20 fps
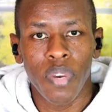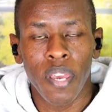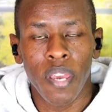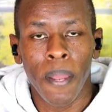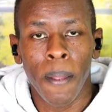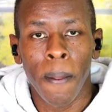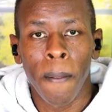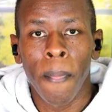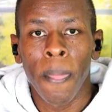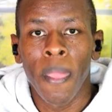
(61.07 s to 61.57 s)

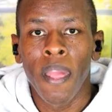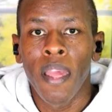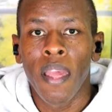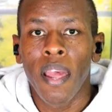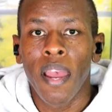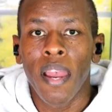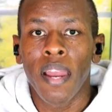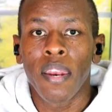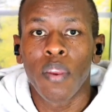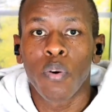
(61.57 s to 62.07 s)
okay?
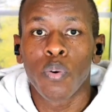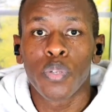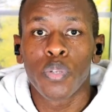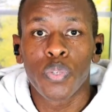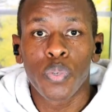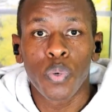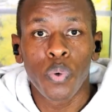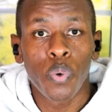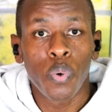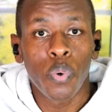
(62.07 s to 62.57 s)
And
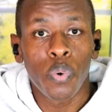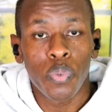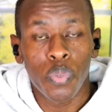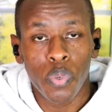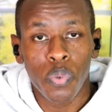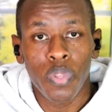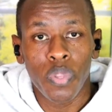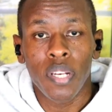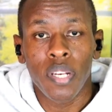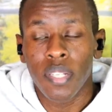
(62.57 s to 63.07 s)
also
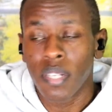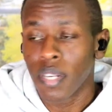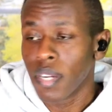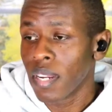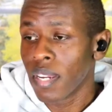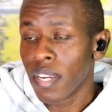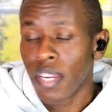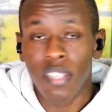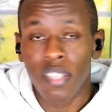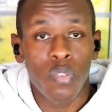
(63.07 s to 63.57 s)
so that
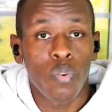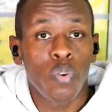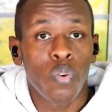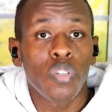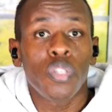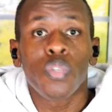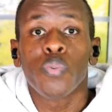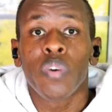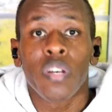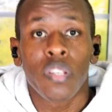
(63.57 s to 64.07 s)
it's
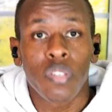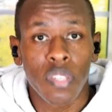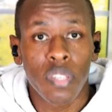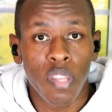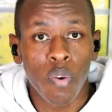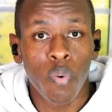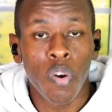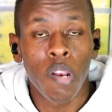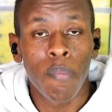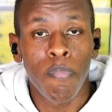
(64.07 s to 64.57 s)
not US
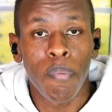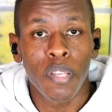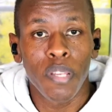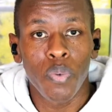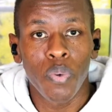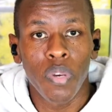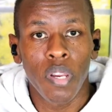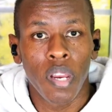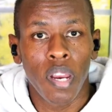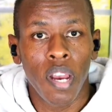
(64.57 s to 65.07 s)
the only place
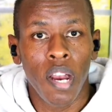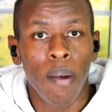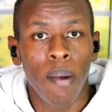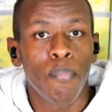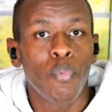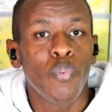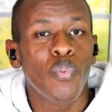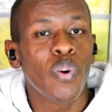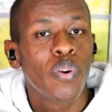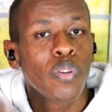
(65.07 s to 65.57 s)
you can
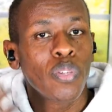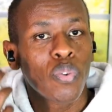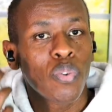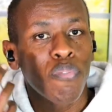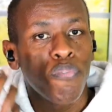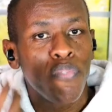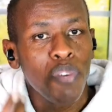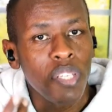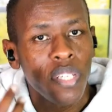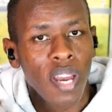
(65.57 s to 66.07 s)
come. We also
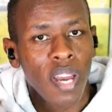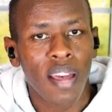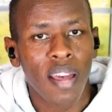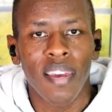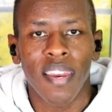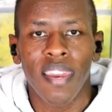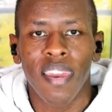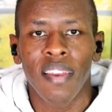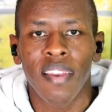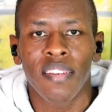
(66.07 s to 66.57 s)
feature
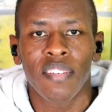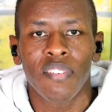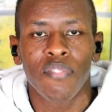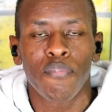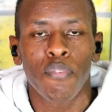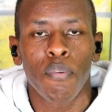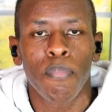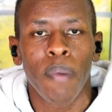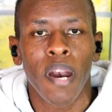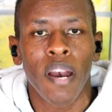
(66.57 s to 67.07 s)
other Kenyans
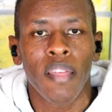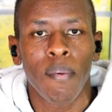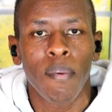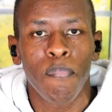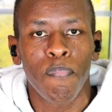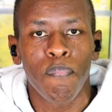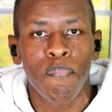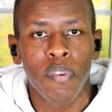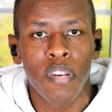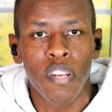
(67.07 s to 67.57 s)
from other
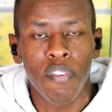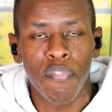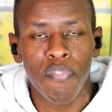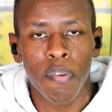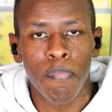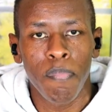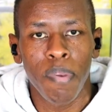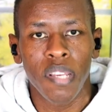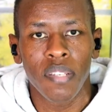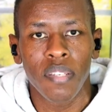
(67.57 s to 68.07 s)

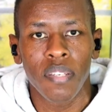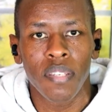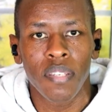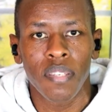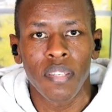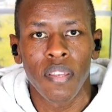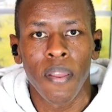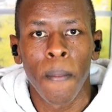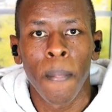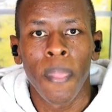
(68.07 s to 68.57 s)
different
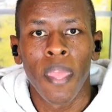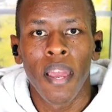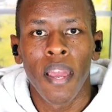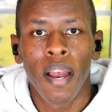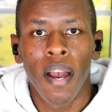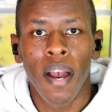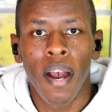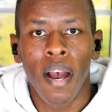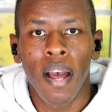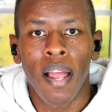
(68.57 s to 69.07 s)
places.
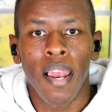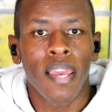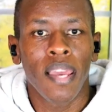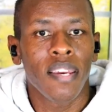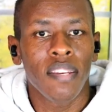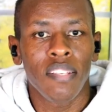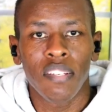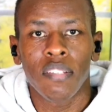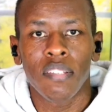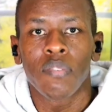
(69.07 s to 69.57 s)

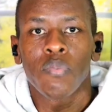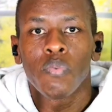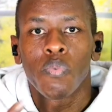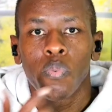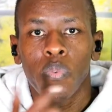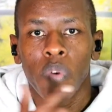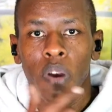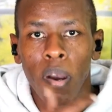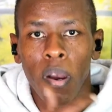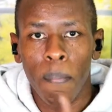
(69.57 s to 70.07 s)
Like I just
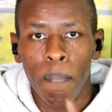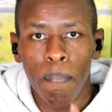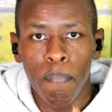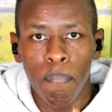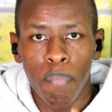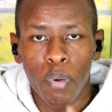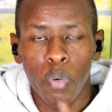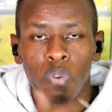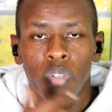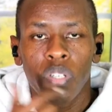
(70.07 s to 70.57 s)

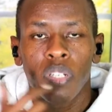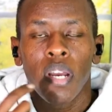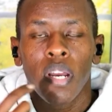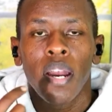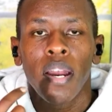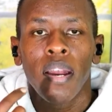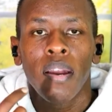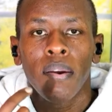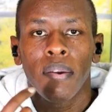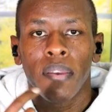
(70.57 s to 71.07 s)
brought
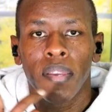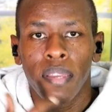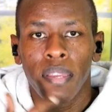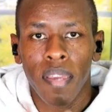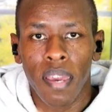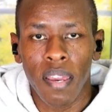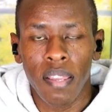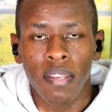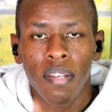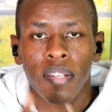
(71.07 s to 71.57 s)
a
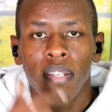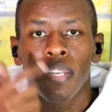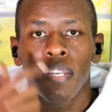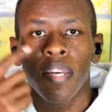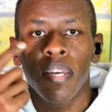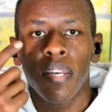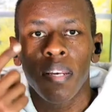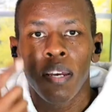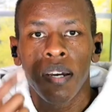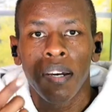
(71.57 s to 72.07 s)
Kenyan
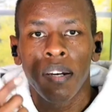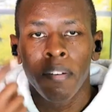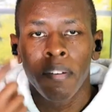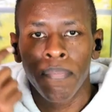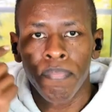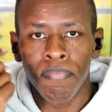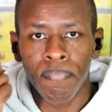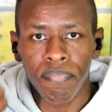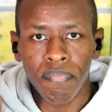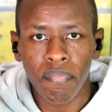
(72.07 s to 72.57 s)

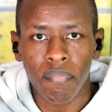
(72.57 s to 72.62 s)
in